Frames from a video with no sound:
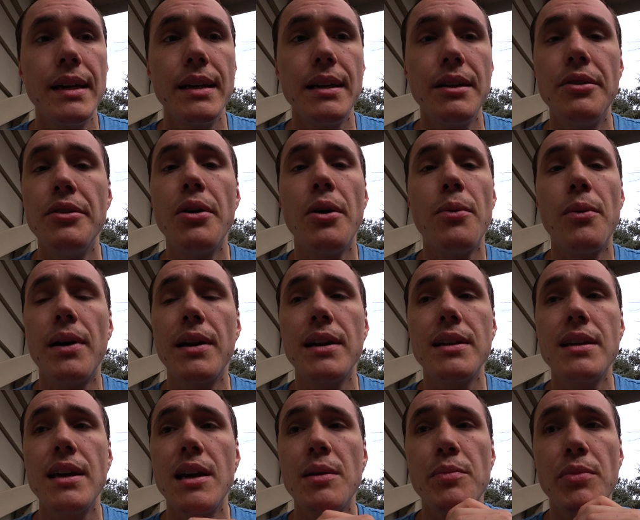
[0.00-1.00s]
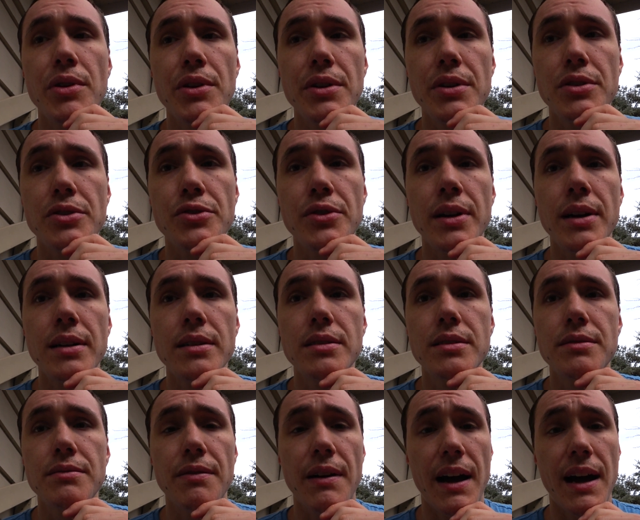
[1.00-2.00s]
You don't want to taper your
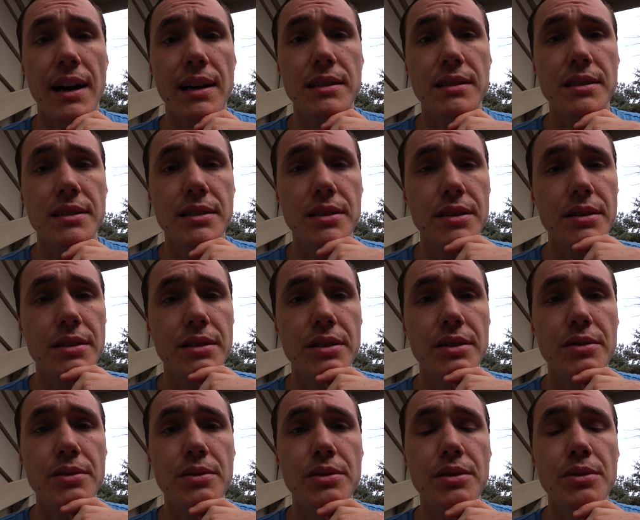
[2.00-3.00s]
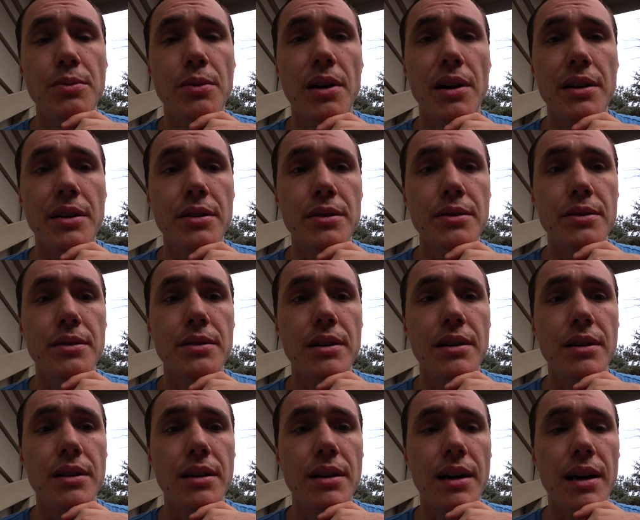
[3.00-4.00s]
drugs fast. You want to
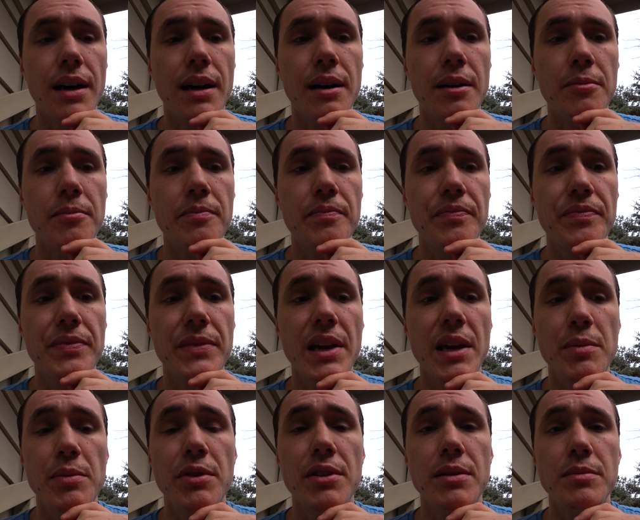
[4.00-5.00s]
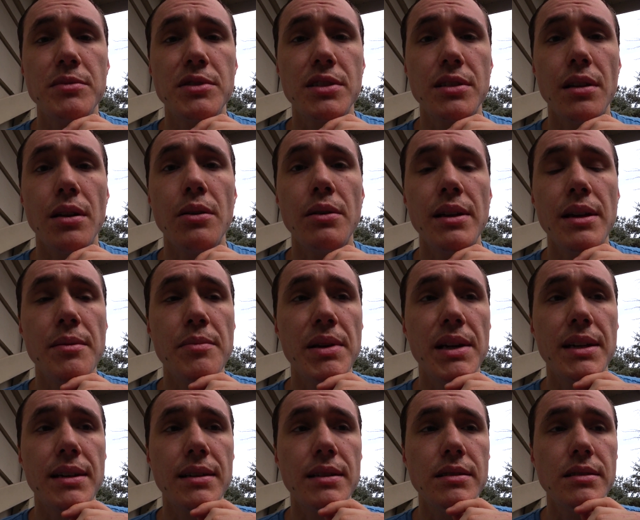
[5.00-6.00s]
taper them slowly
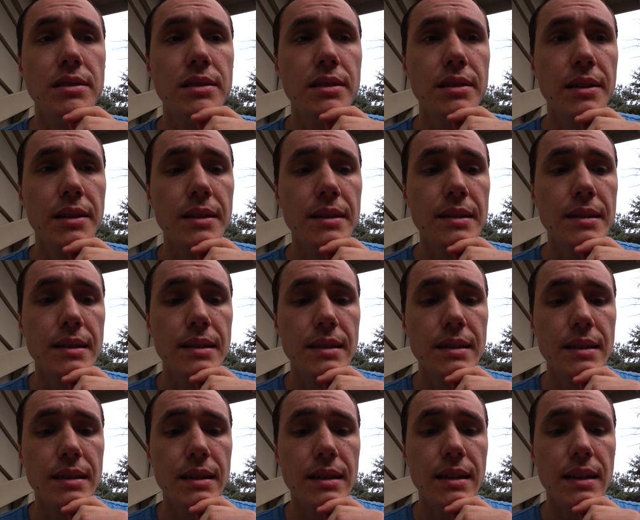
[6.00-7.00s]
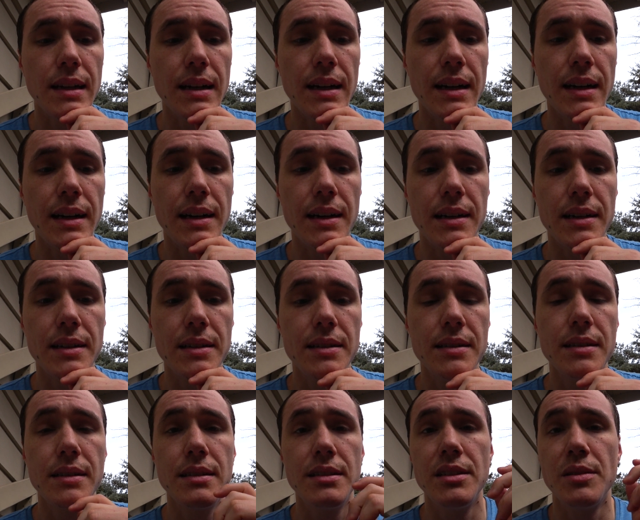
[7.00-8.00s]
because
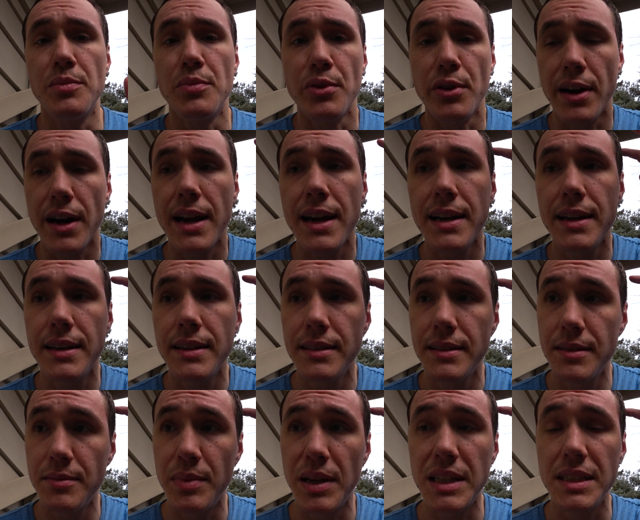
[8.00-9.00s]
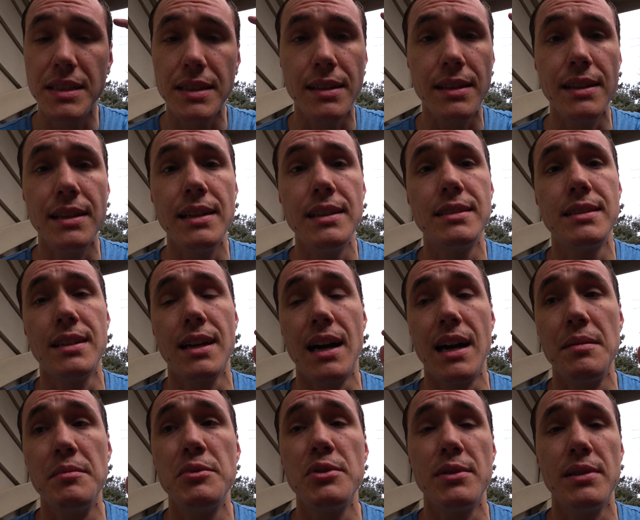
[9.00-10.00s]
your brain basically needs
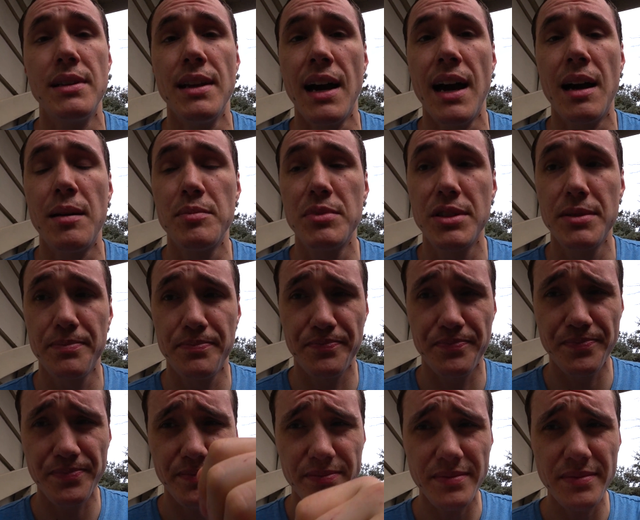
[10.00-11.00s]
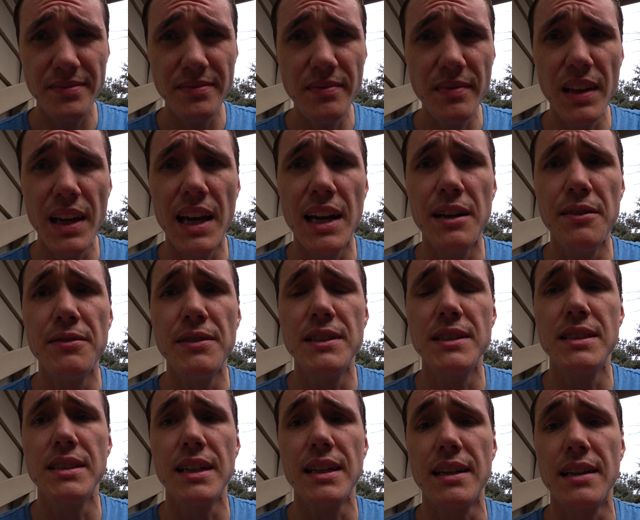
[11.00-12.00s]
time to adapt. And if
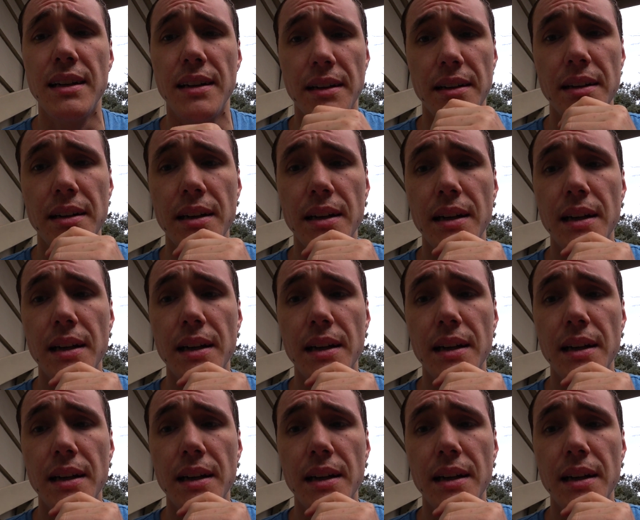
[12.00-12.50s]
it's like a